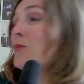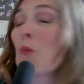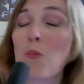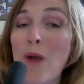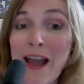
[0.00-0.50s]

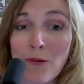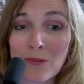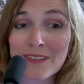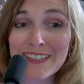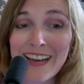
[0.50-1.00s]
wow.
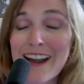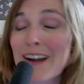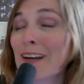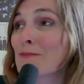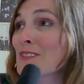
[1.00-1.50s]

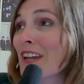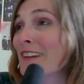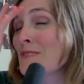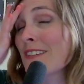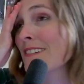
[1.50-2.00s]
I'm, I'm
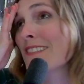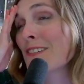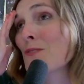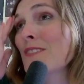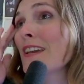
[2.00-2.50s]

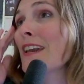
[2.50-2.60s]
seriously,